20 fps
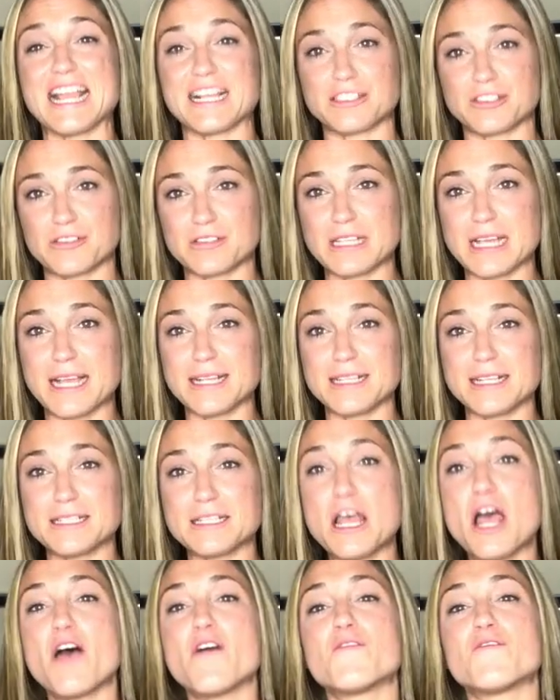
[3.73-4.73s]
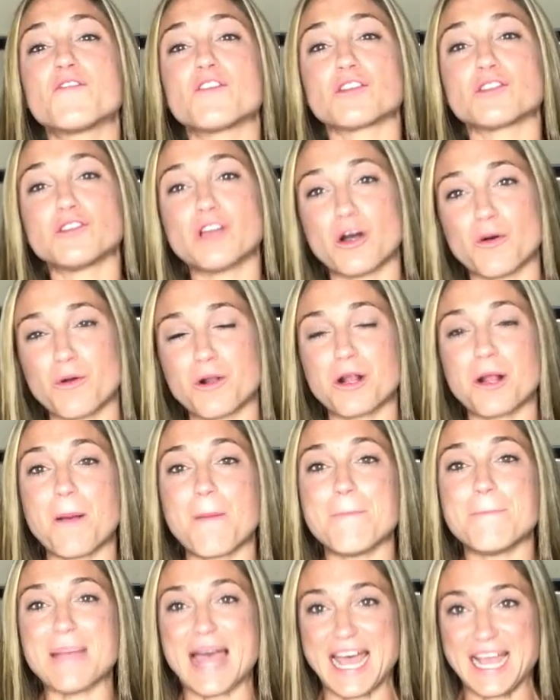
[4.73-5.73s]
exercises for lower
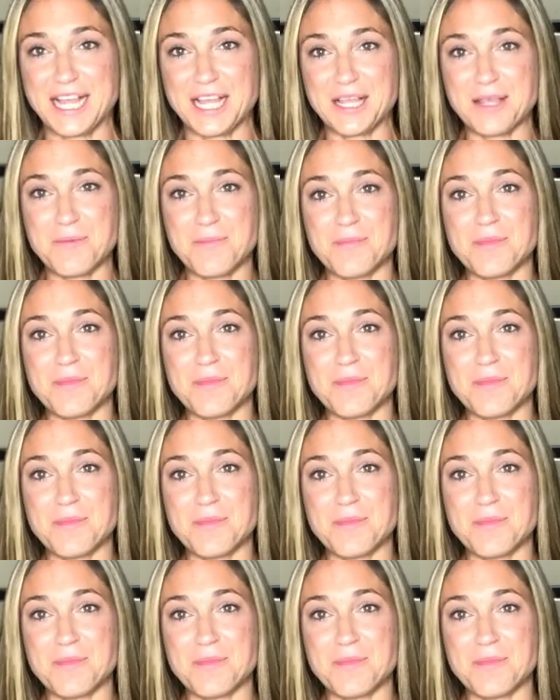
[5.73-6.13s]
back.